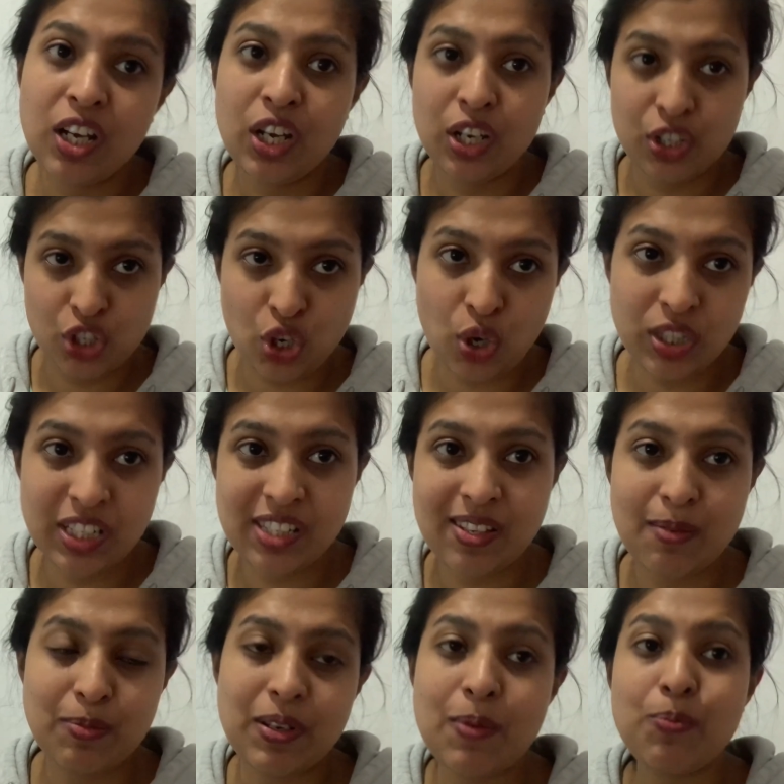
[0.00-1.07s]
show the
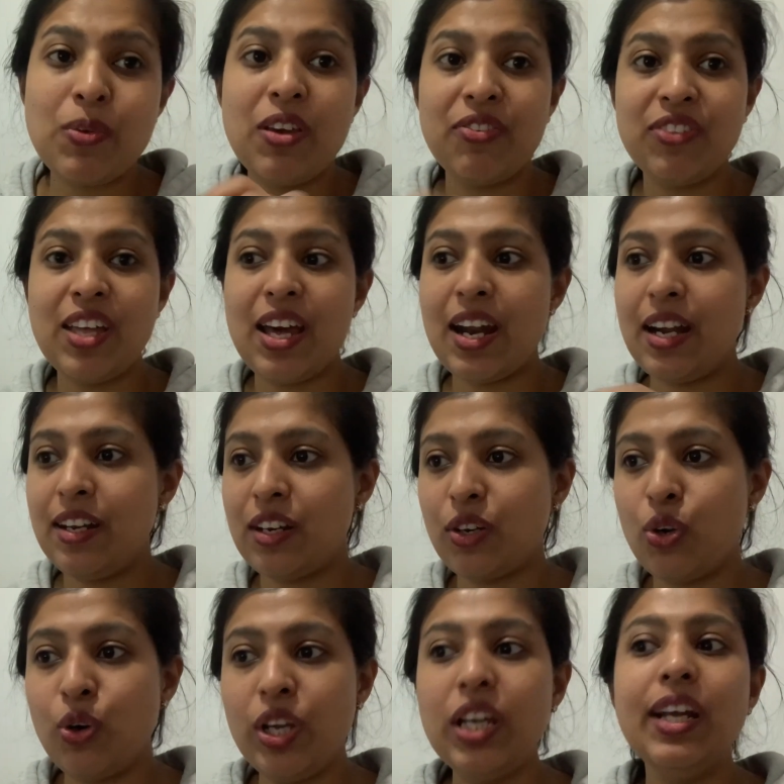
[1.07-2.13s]
symptom if they are
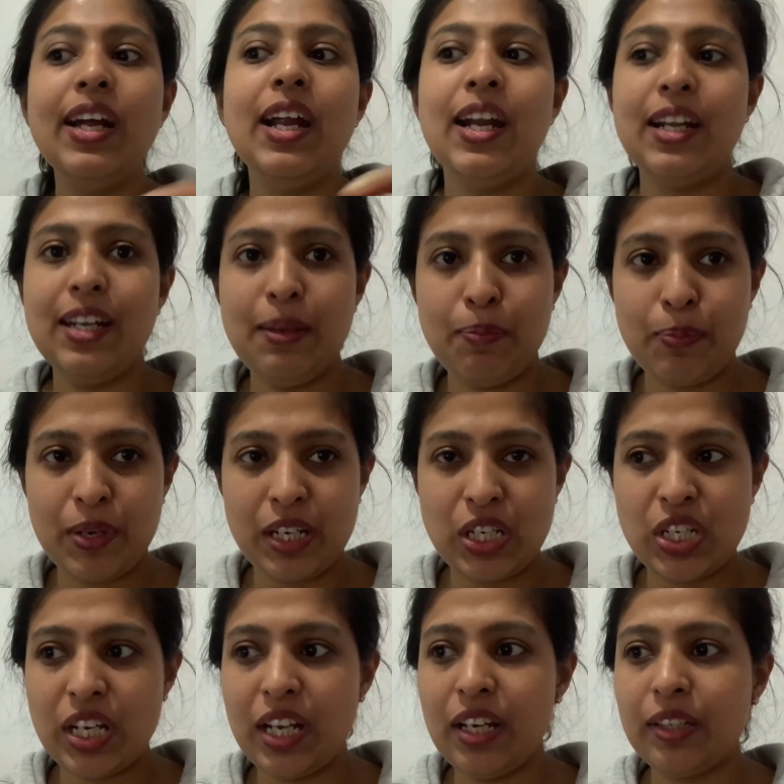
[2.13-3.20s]
undergoing
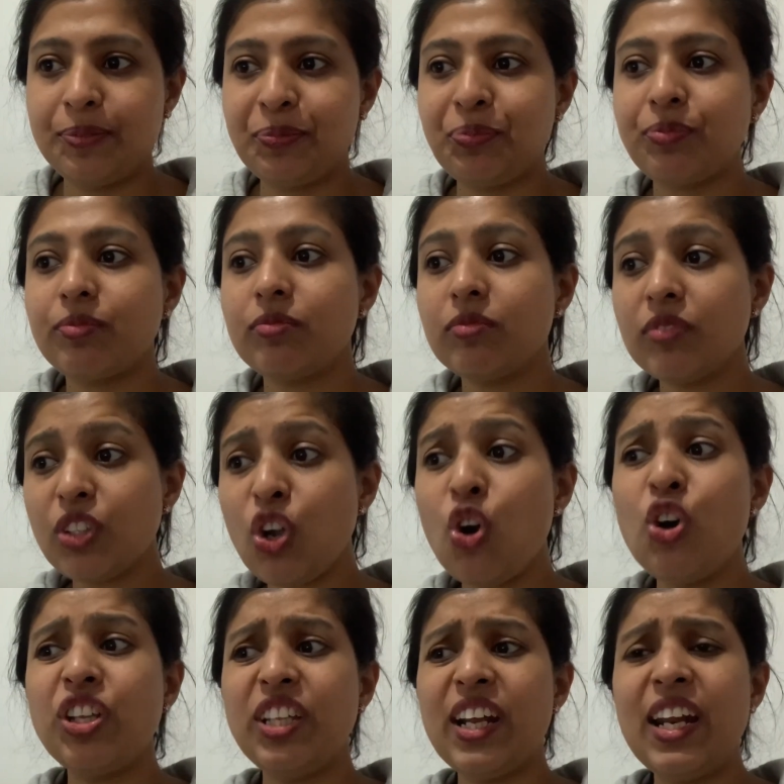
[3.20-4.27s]
depression. Or
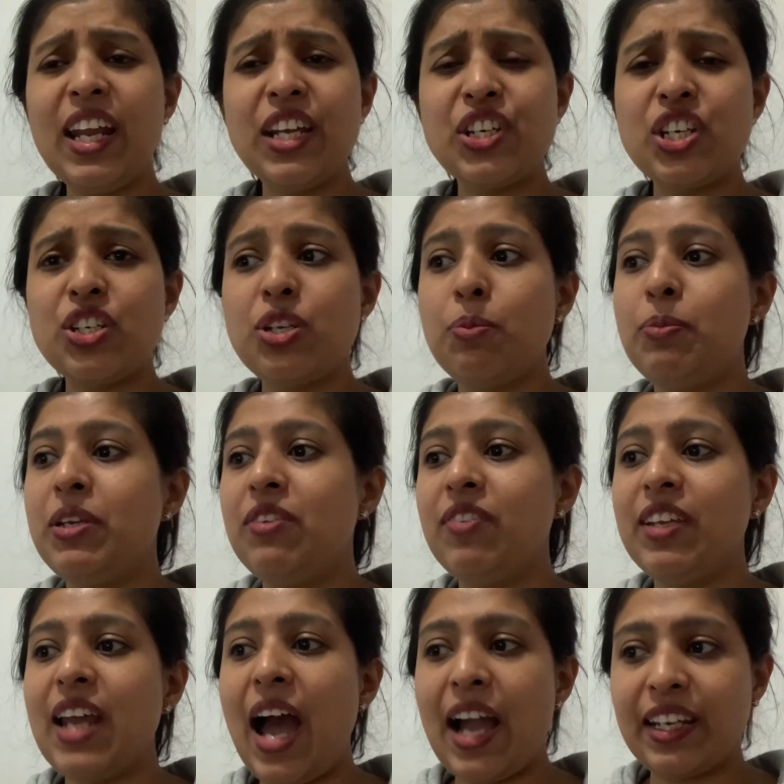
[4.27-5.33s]
the relationship between
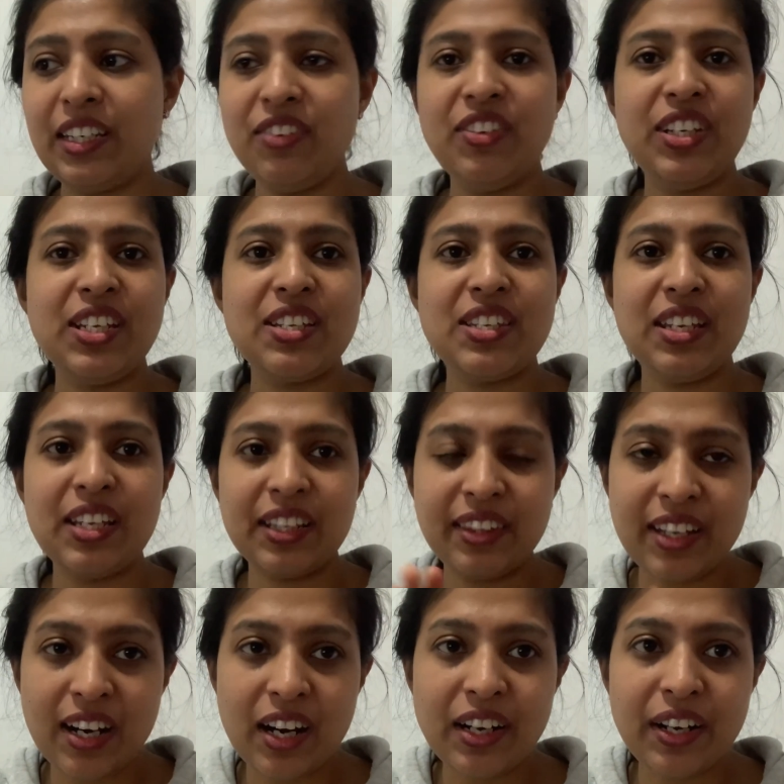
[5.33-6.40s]
activities in the
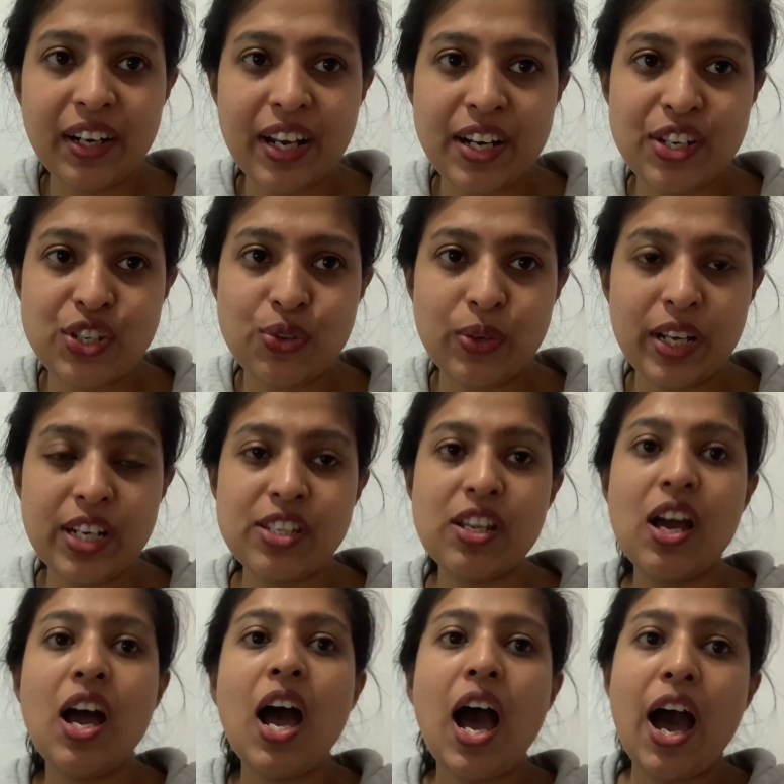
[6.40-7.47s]
third grade students
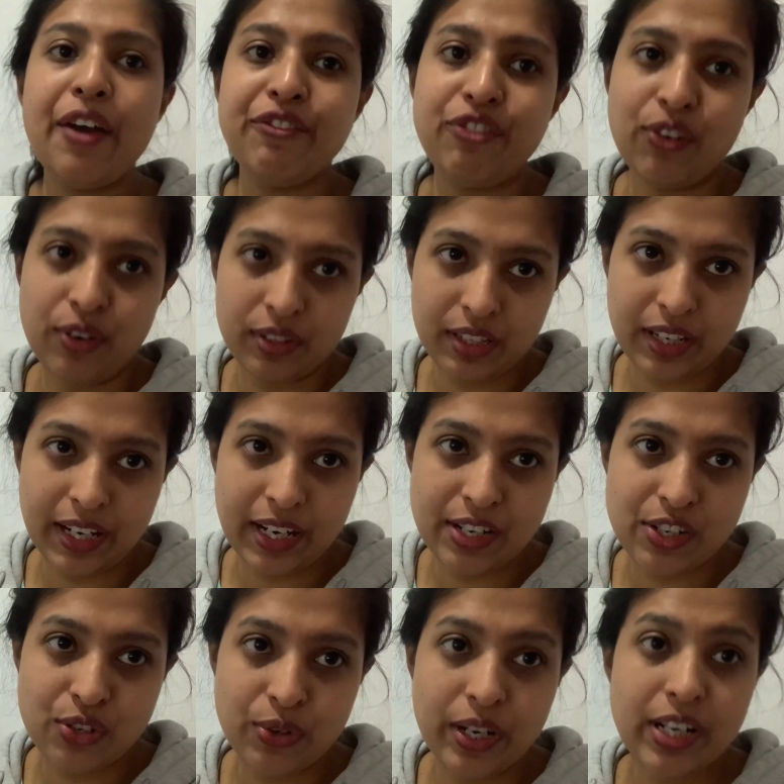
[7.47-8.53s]
and fourth grade
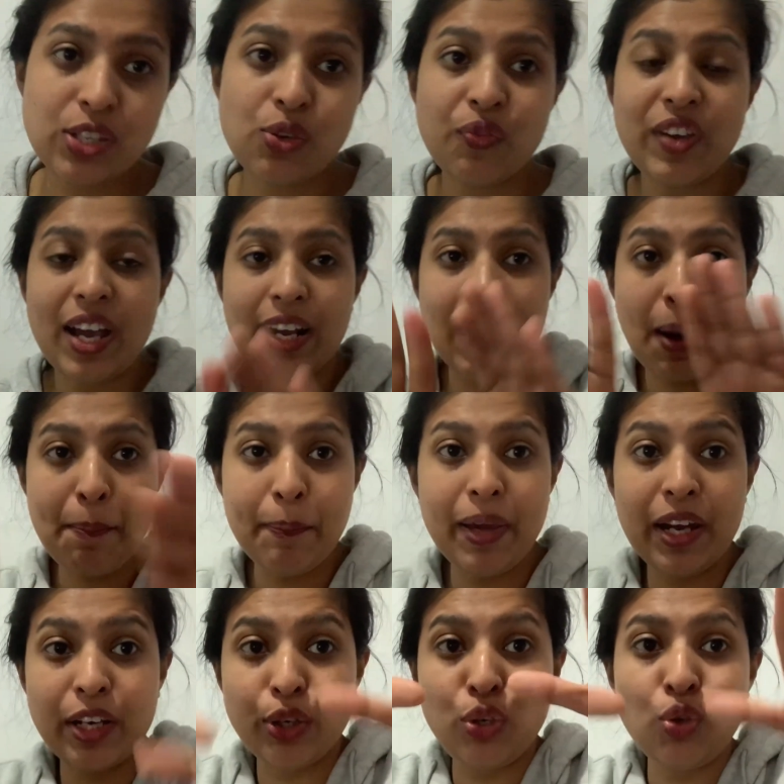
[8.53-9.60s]
students. So we are
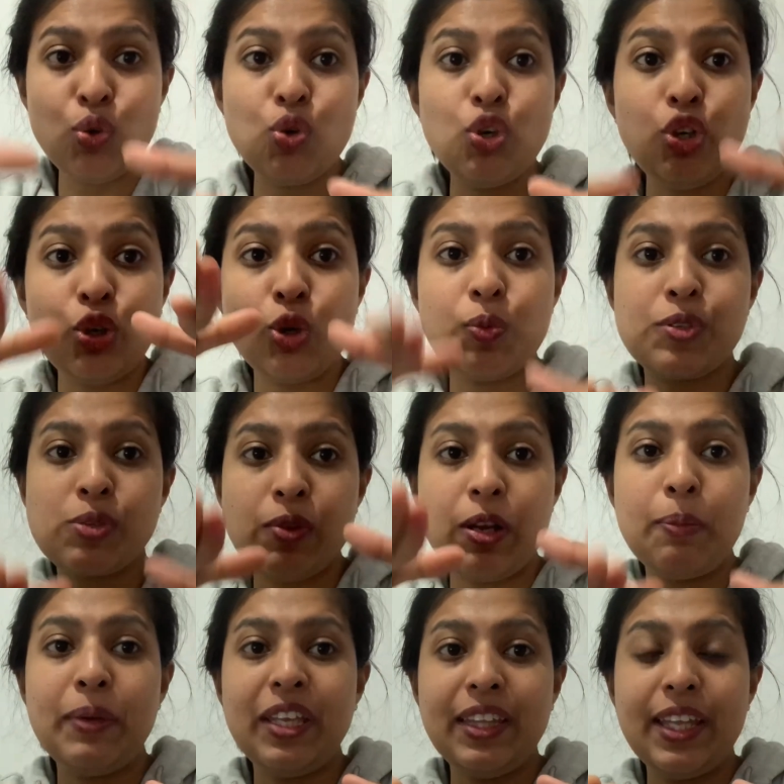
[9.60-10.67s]
comparing two groups will
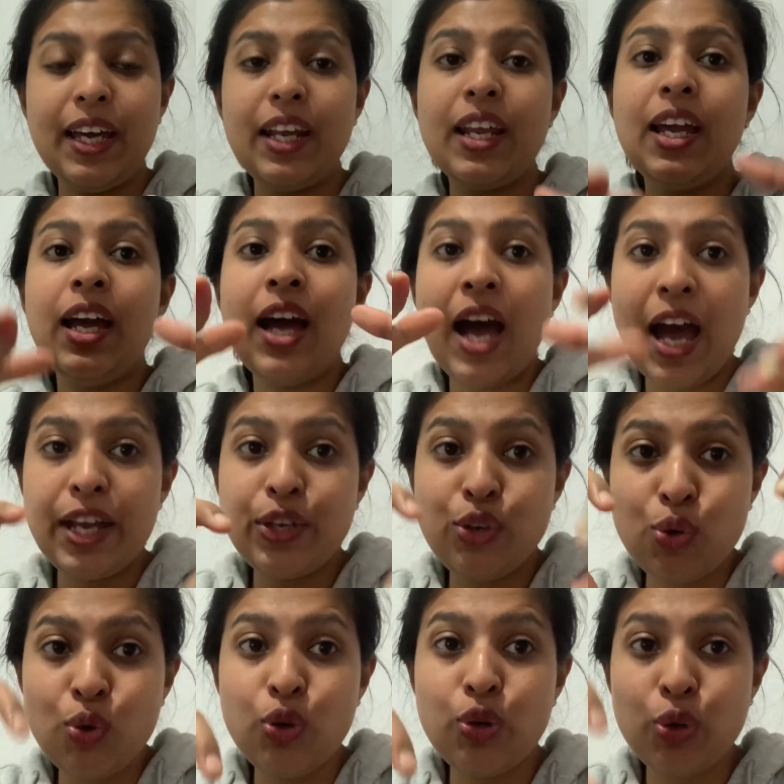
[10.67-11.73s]
be there, and
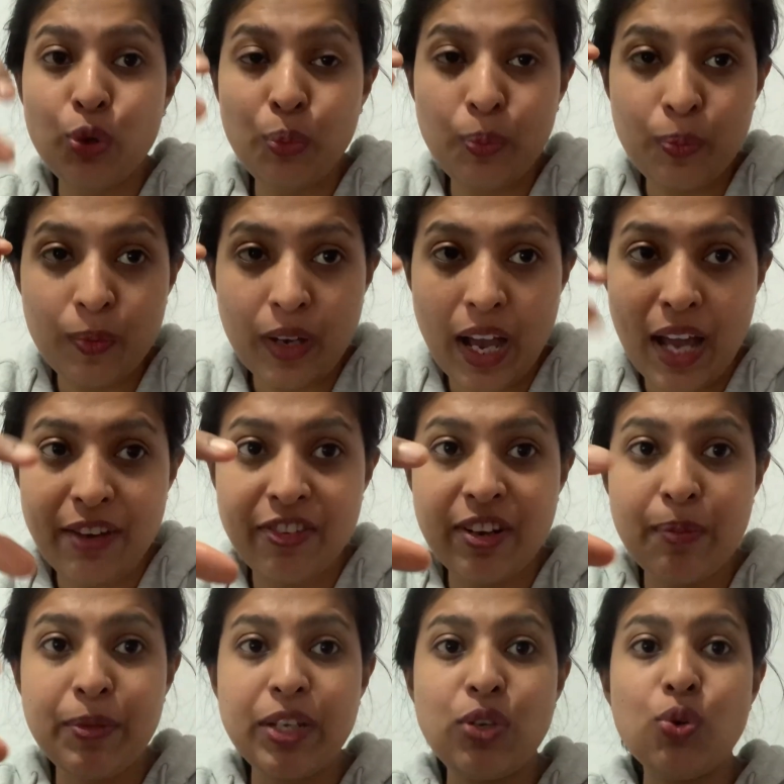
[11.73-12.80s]
from
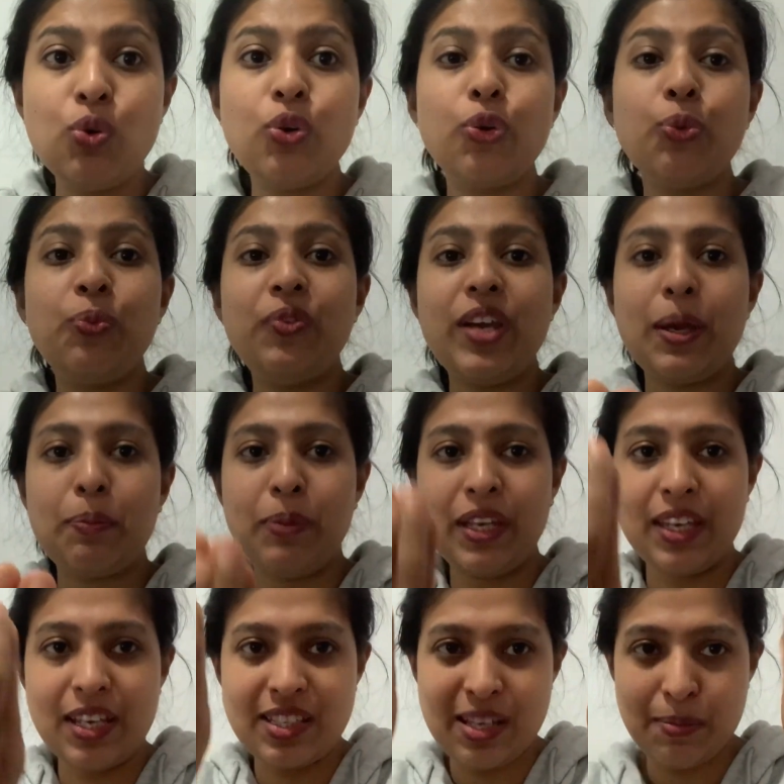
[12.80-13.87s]
the two group we are
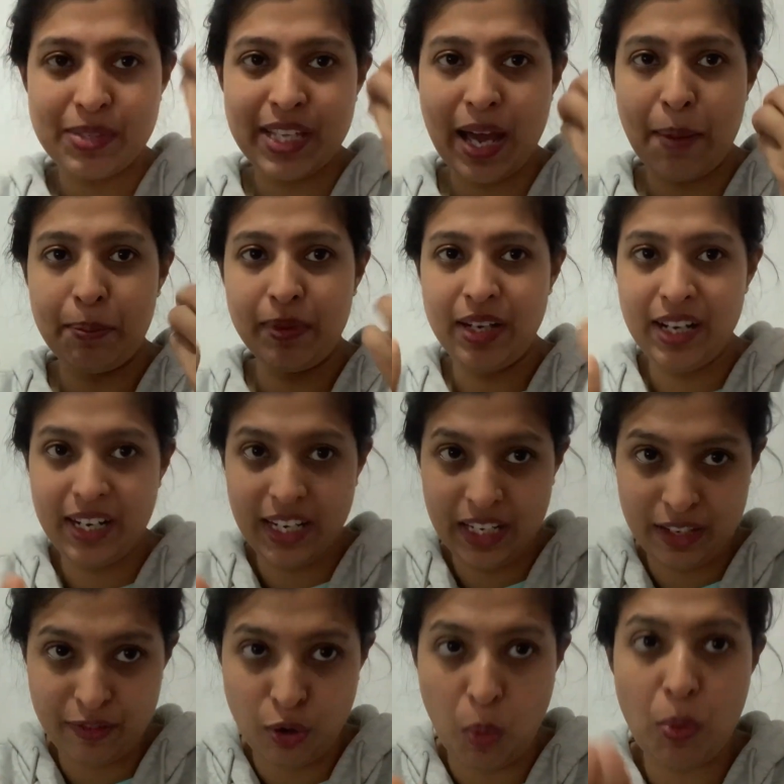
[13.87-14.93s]
picking some sample in the
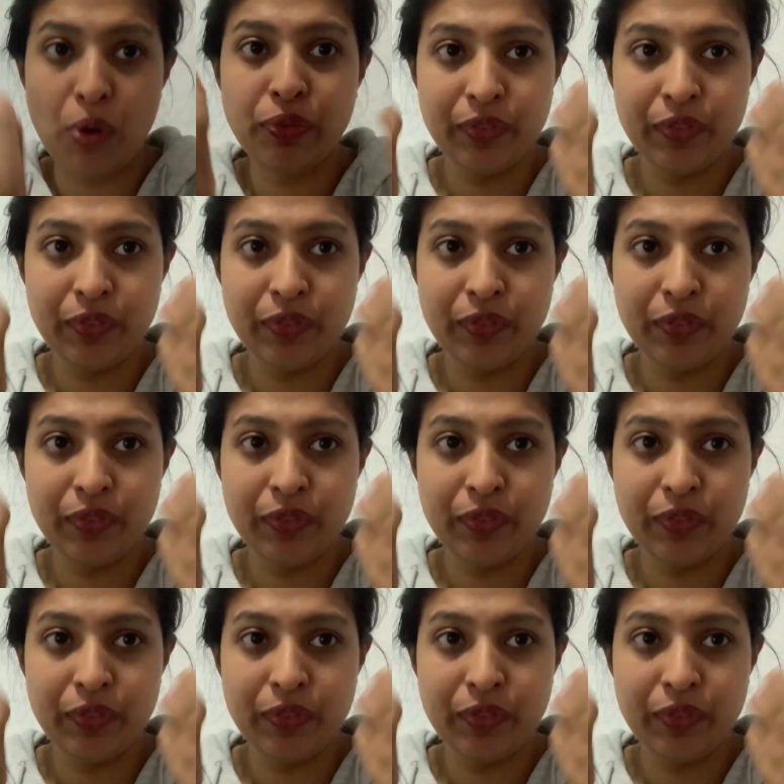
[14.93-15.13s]
form of